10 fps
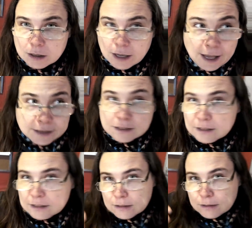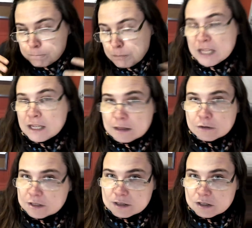And making their
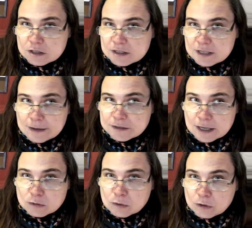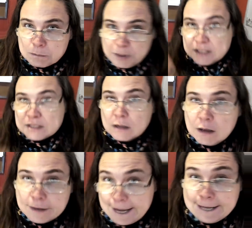decisions to have sex with her based
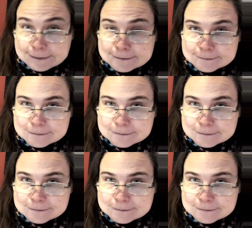on that,